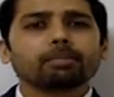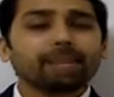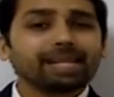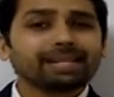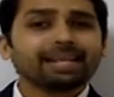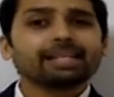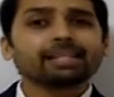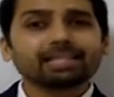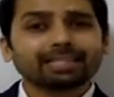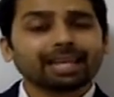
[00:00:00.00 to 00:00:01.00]

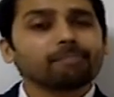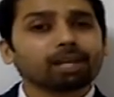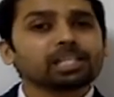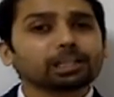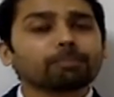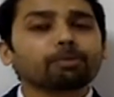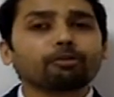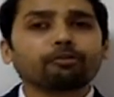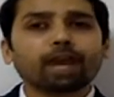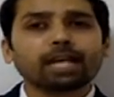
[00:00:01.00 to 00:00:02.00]
maintaining the same risk
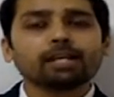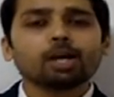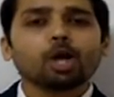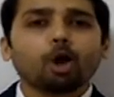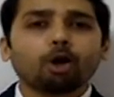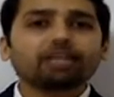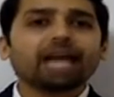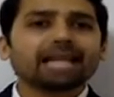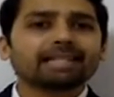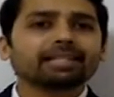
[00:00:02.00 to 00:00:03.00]
profile of
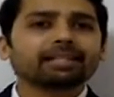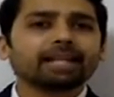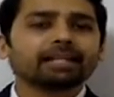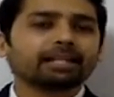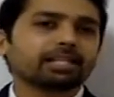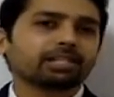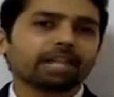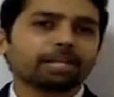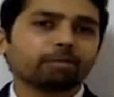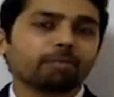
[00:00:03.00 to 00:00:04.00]
the asset that it is
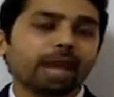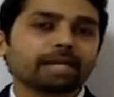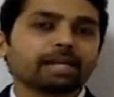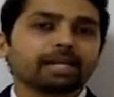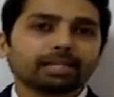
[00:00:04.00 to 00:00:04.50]
trying to buy?